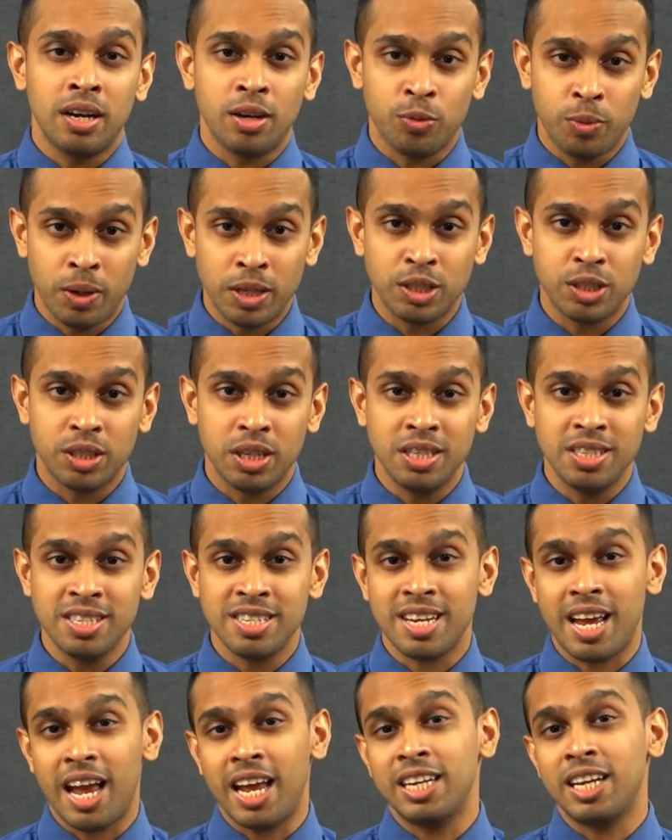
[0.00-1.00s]

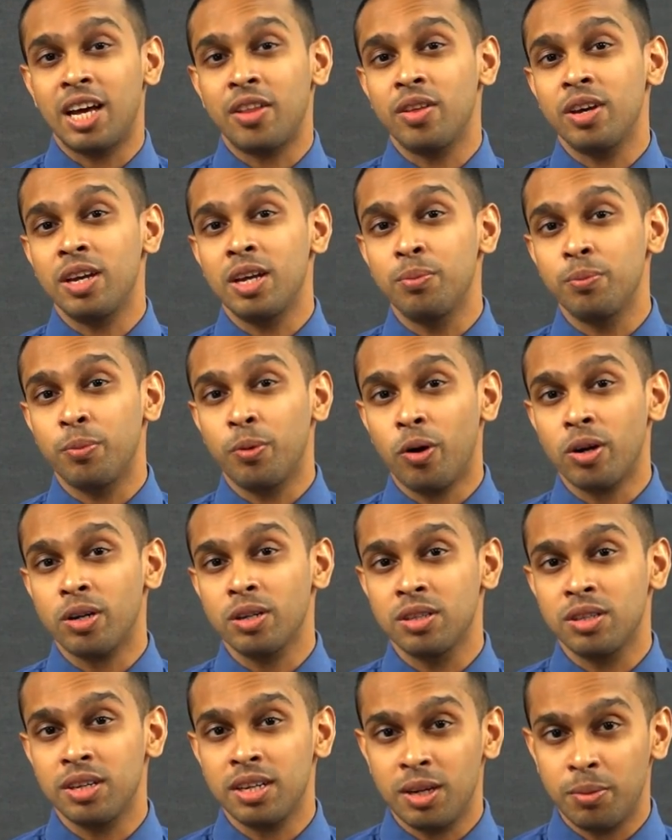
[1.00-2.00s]
questions and other
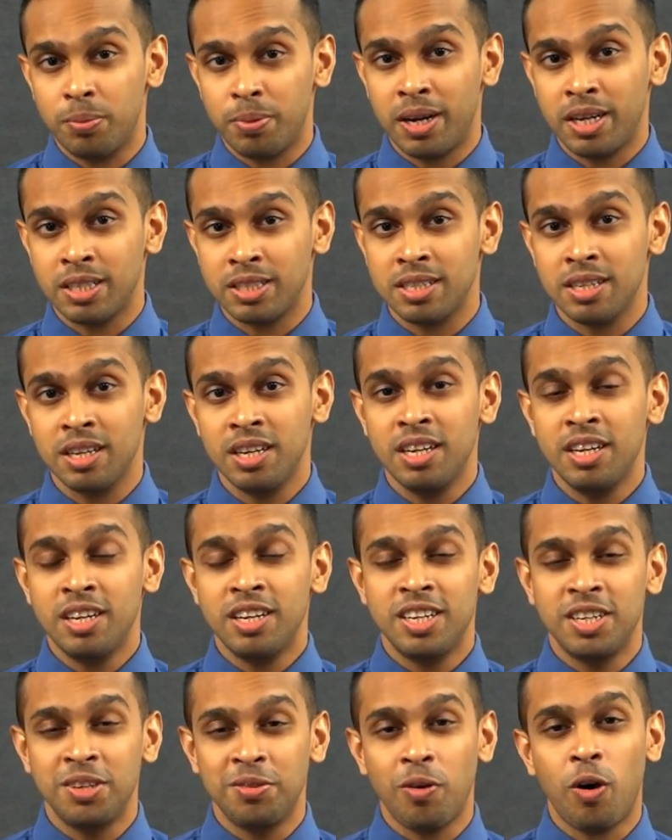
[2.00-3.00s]
important theory parts
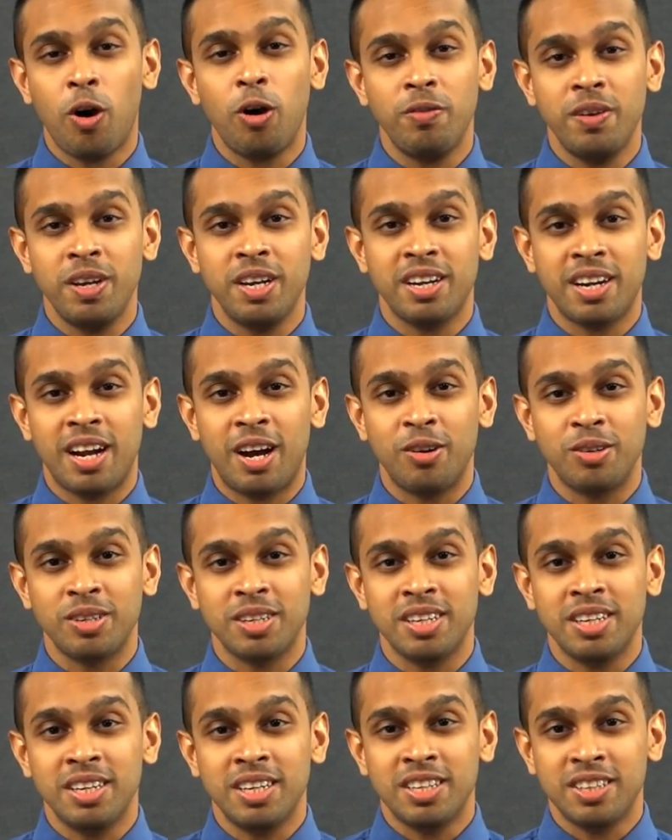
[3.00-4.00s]
revolving around
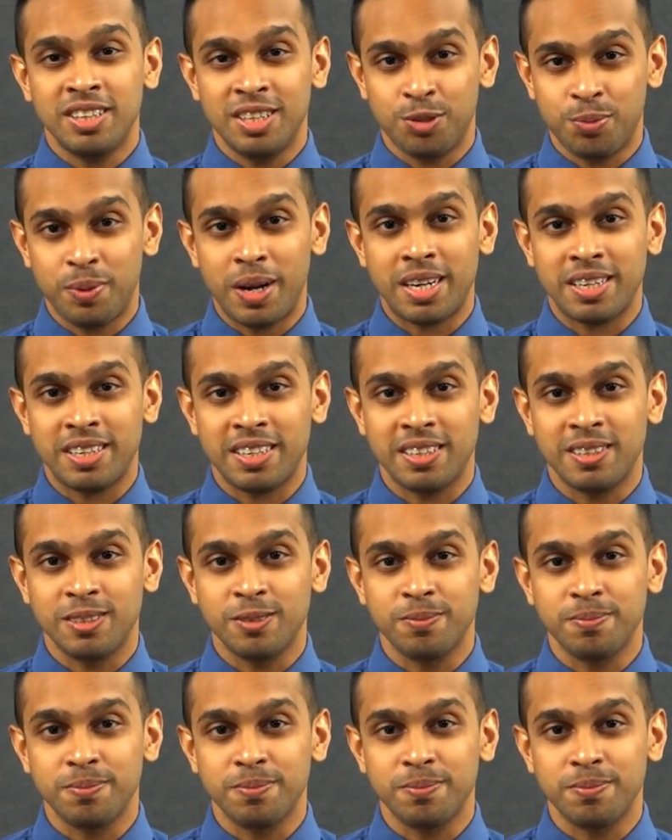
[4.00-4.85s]
this practical.